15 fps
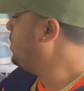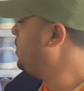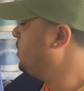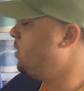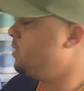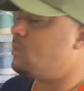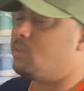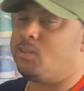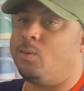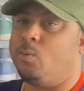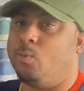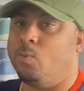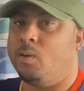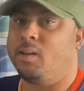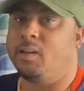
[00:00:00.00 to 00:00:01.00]
This is the
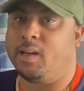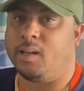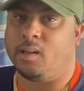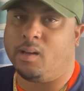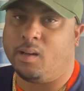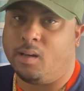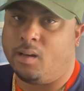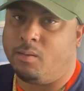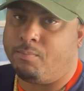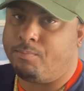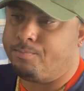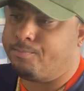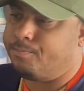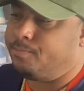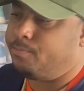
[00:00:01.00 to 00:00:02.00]
one that
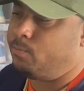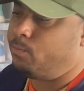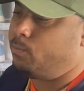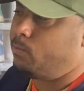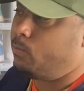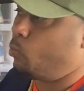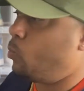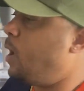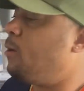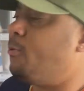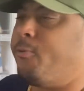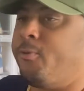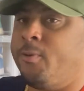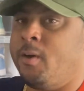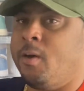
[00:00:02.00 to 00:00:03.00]

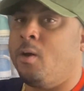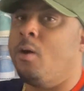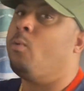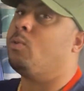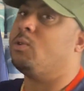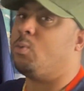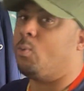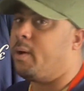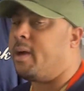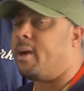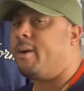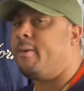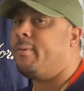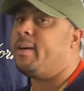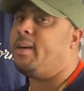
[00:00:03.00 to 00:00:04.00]
Ralph was
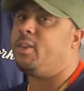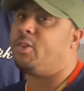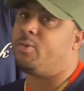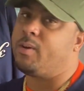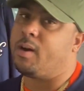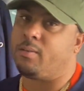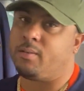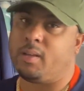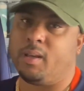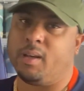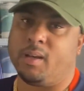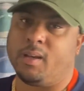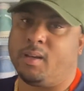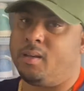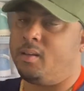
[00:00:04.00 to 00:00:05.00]
wearing when he threw out
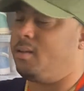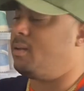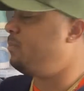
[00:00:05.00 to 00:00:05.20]
the